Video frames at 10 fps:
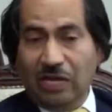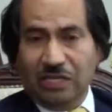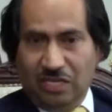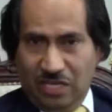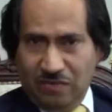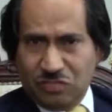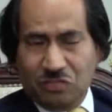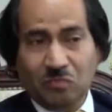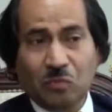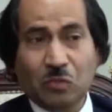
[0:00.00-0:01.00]
I have
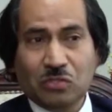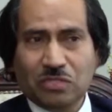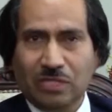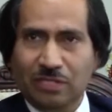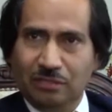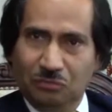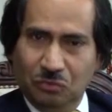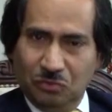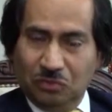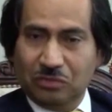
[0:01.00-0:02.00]
some months I
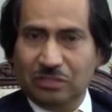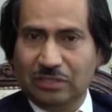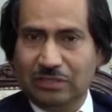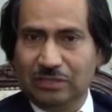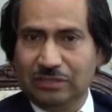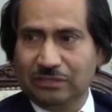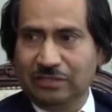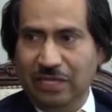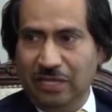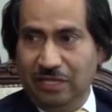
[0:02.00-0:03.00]
do not
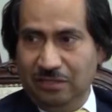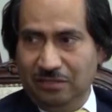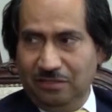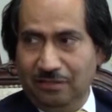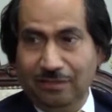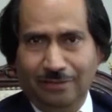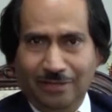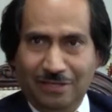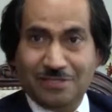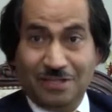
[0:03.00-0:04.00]
take anything, and
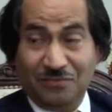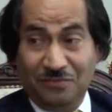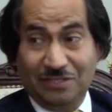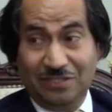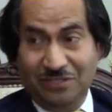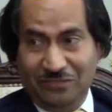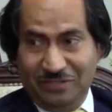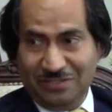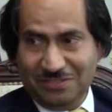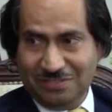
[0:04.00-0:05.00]
yes, I feel the
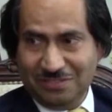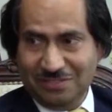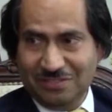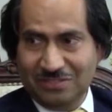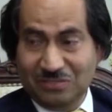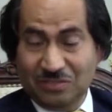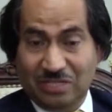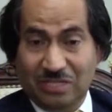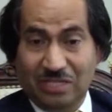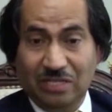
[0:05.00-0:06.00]
difference.
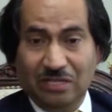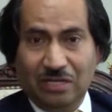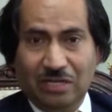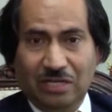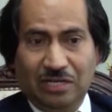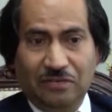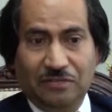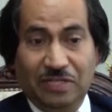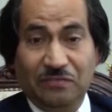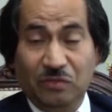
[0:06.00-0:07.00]
Okay, I
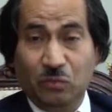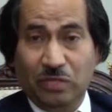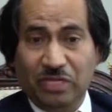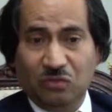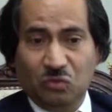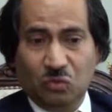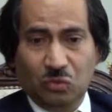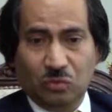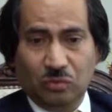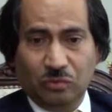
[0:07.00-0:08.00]
believe we will have
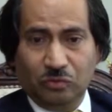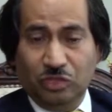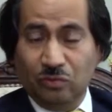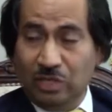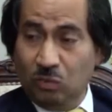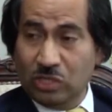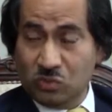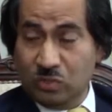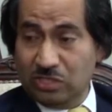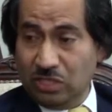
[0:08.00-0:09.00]
to continue, like
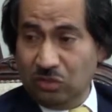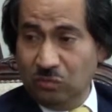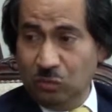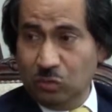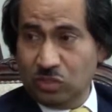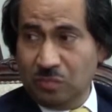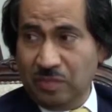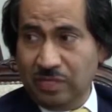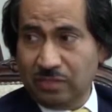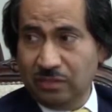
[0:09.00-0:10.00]
once we start on the bulldozer
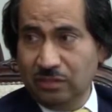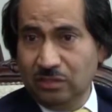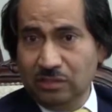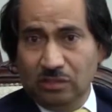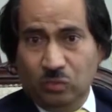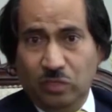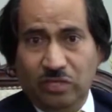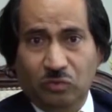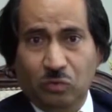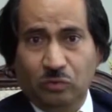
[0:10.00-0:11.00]
pack, we'll
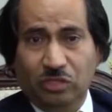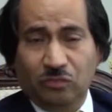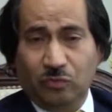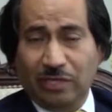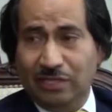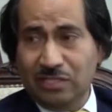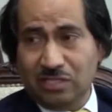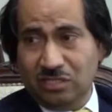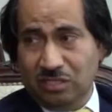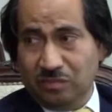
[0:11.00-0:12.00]
have to continue for at
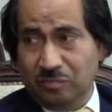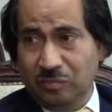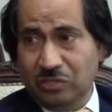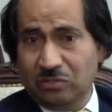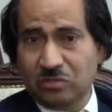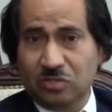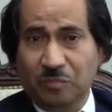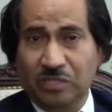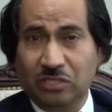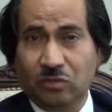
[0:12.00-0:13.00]
least a year, because
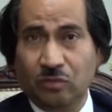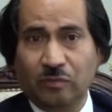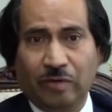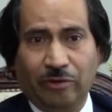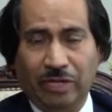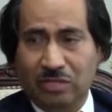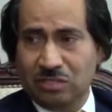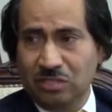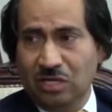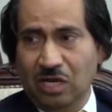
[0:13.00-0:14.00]
depending on our
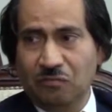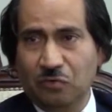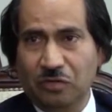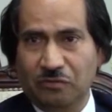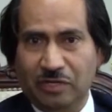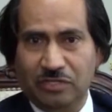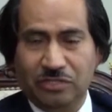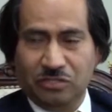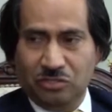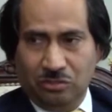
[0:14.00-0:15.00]
age, I'm 45
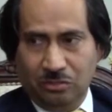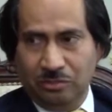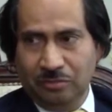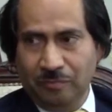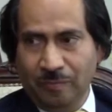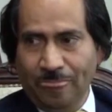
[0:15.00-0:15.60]
years young,